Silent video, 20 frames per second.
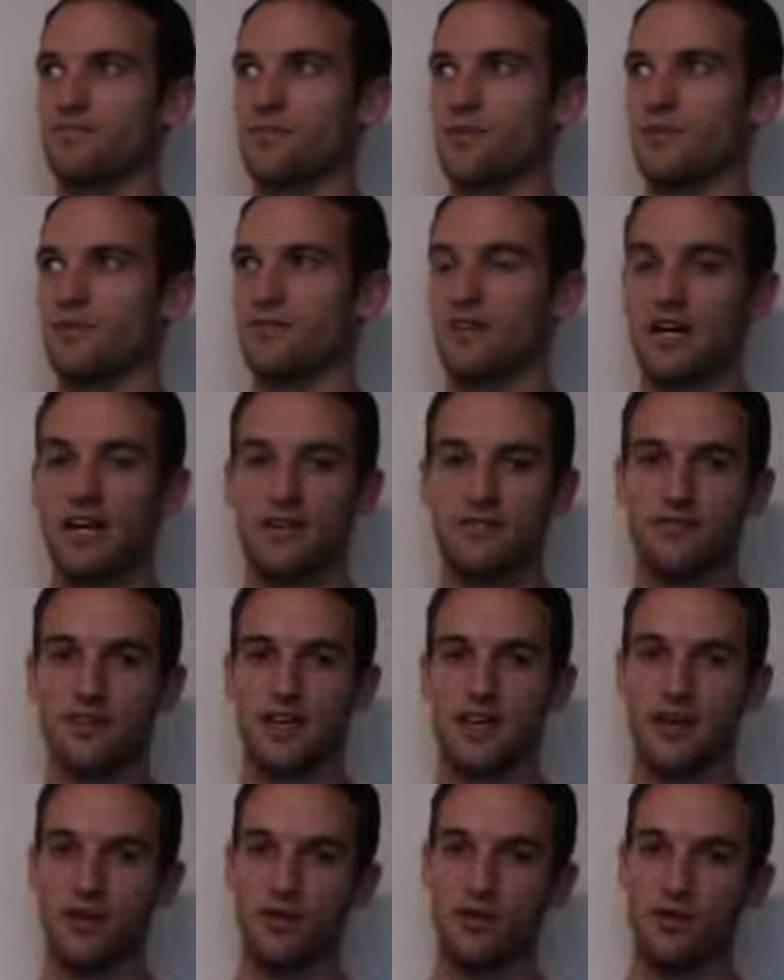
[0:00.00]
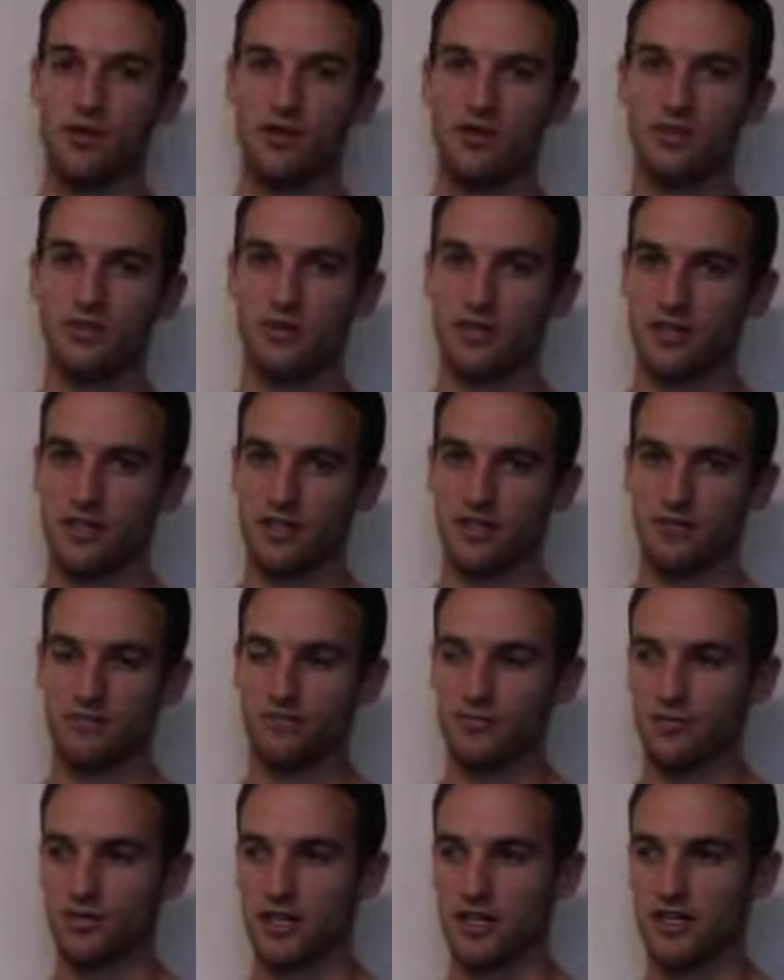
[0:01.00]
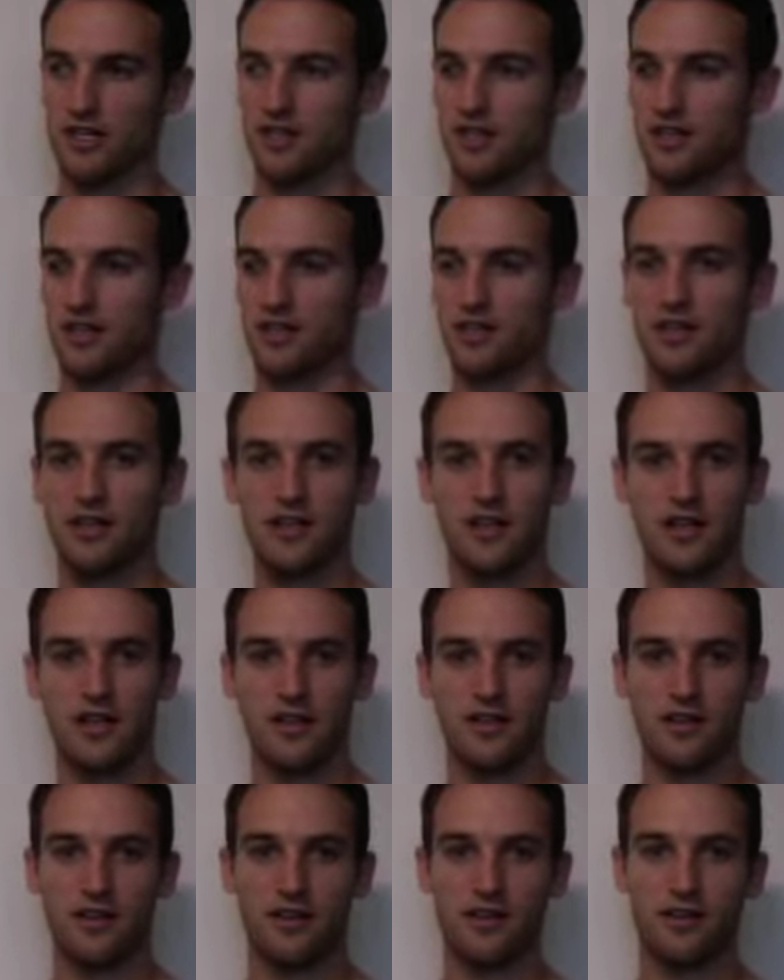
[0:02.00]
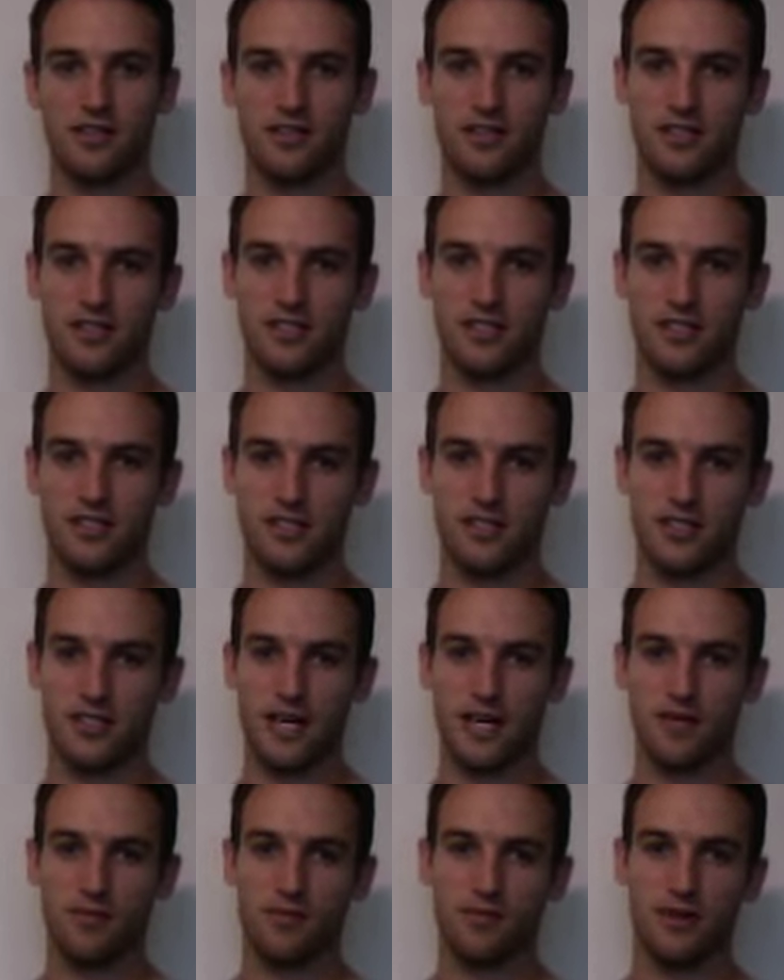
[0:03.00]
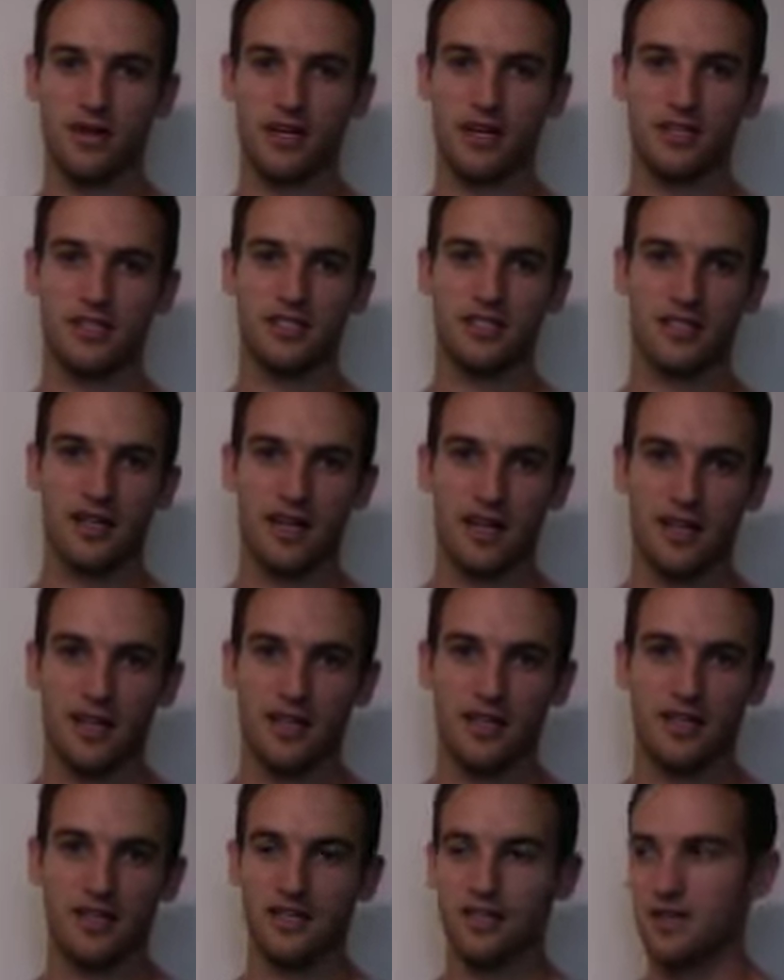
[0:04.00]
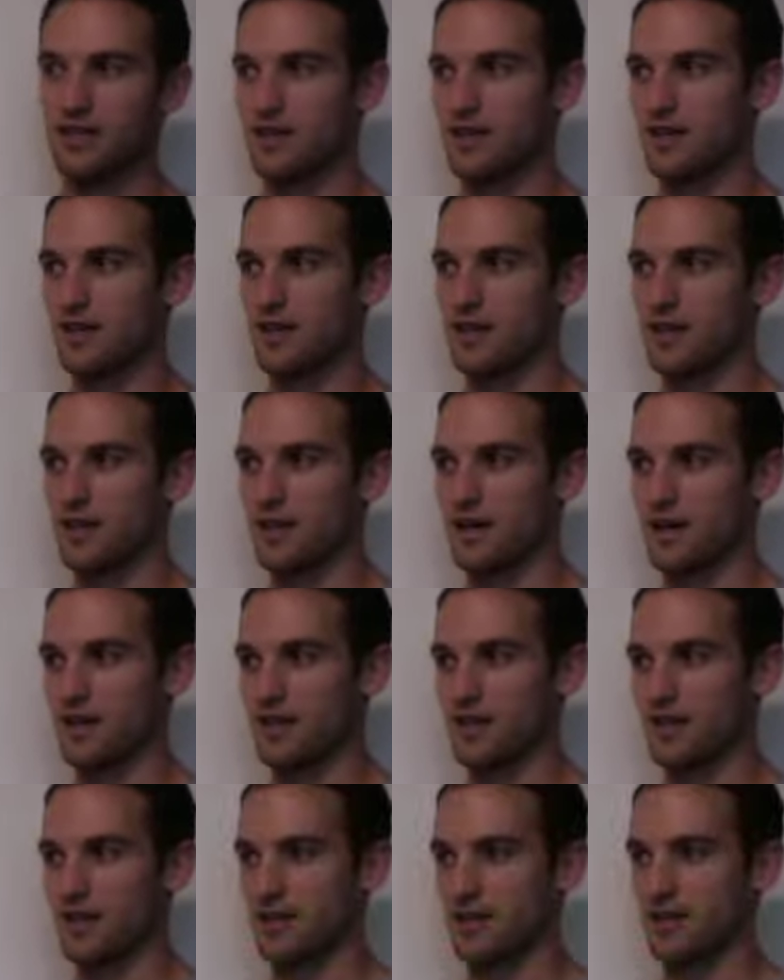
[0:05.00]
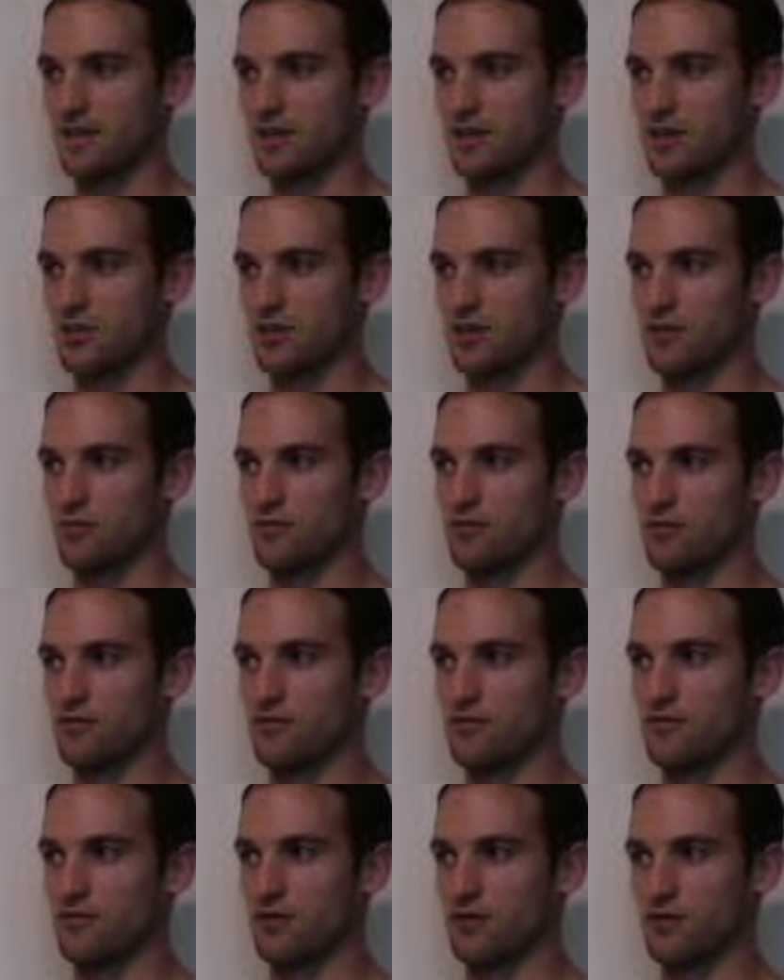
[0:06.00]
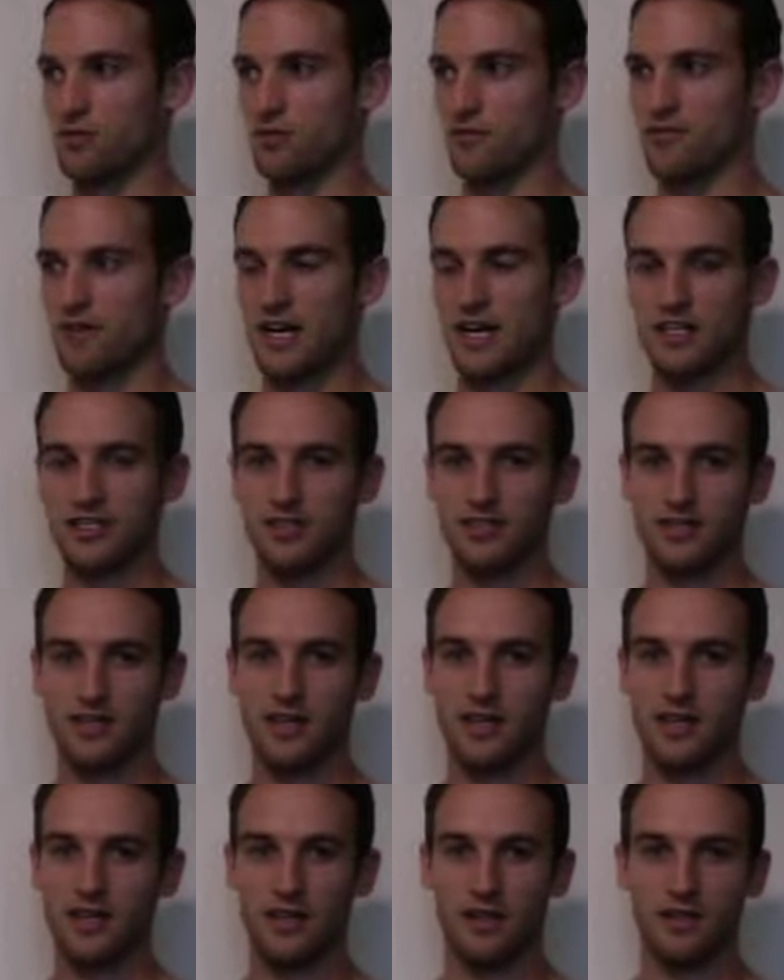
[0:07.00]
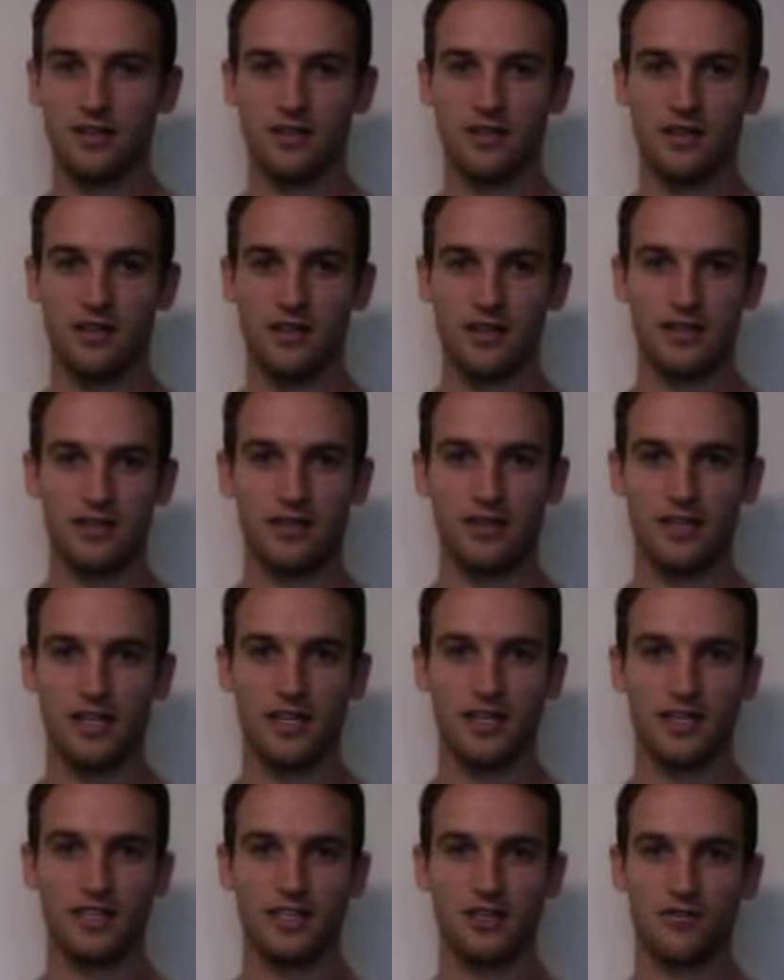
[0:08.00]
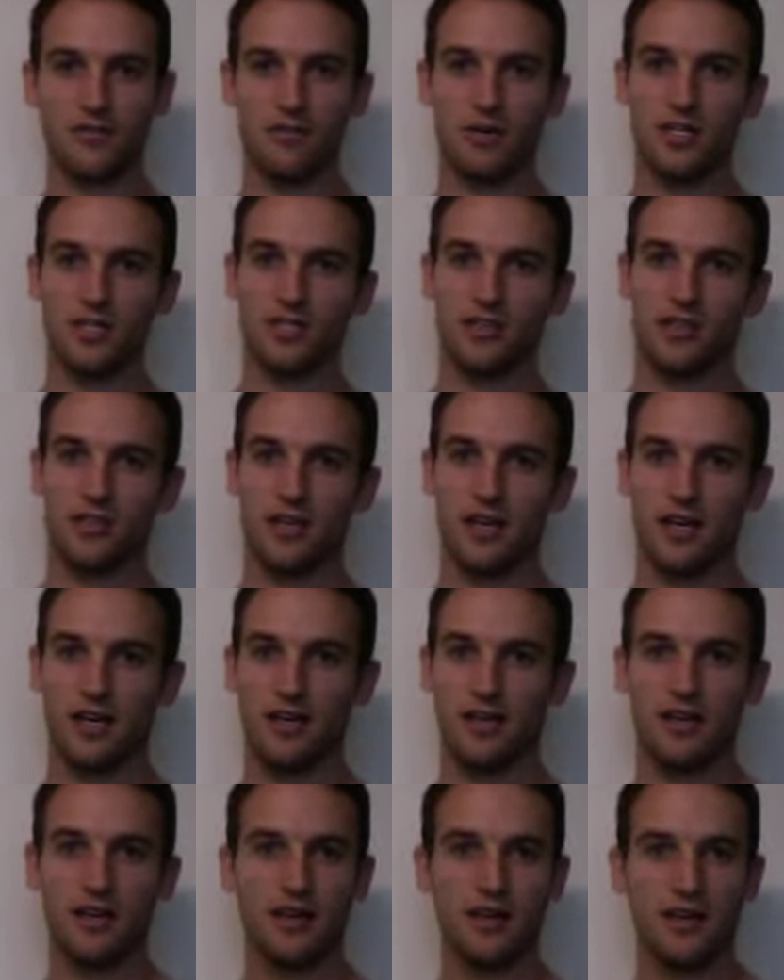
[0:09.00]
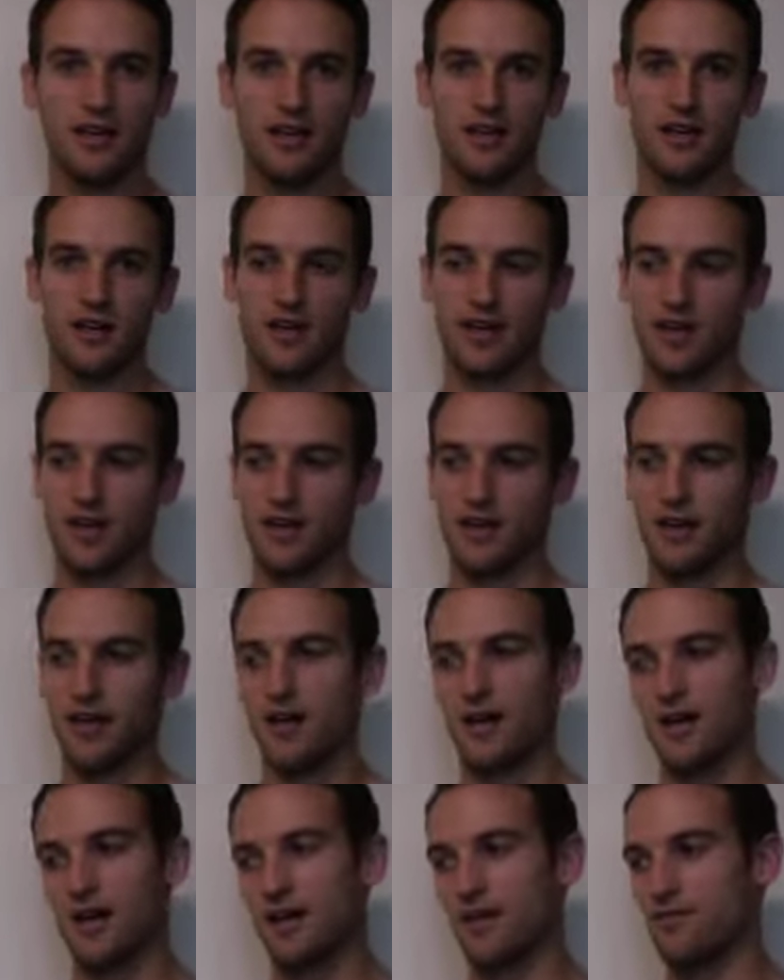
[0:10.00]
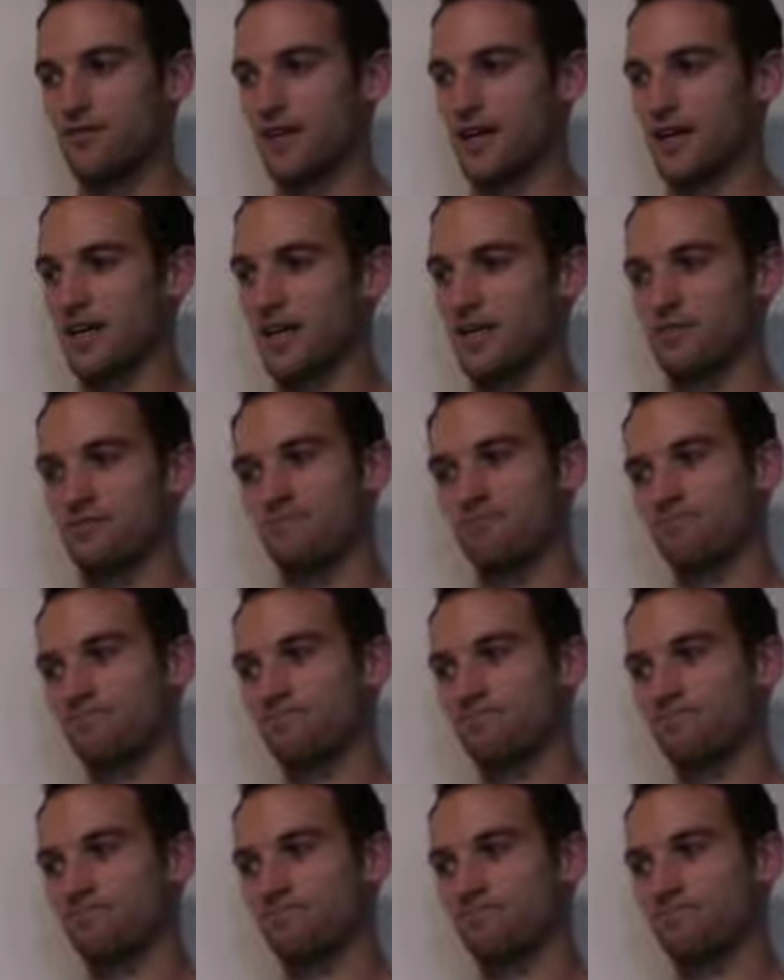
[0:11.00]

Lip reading: 5K world where they're running their endurance type race, and they want to move a little bit faster. They hear their latest information that, hey, if I